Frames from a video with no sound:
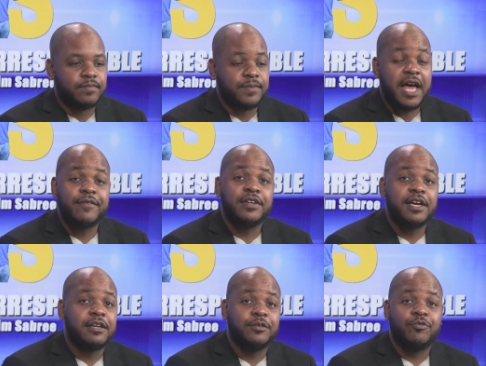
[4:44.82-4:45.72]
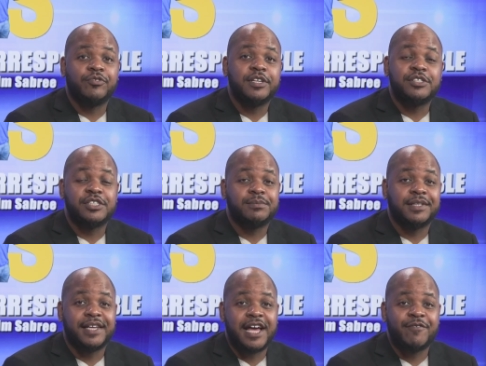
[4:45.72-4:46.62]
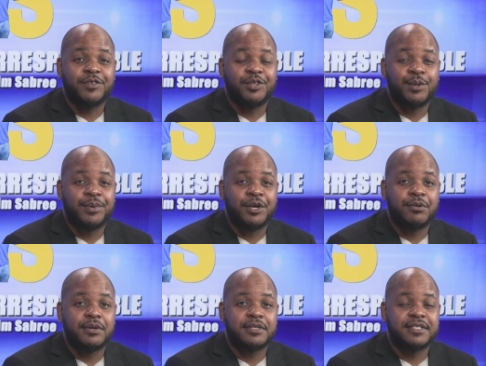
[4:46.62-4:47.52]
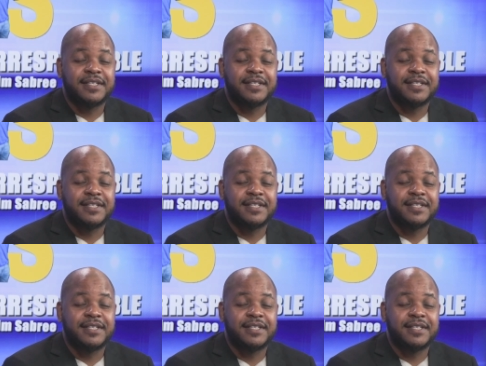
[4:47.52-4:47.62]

navigating the relationship that they have with their parents,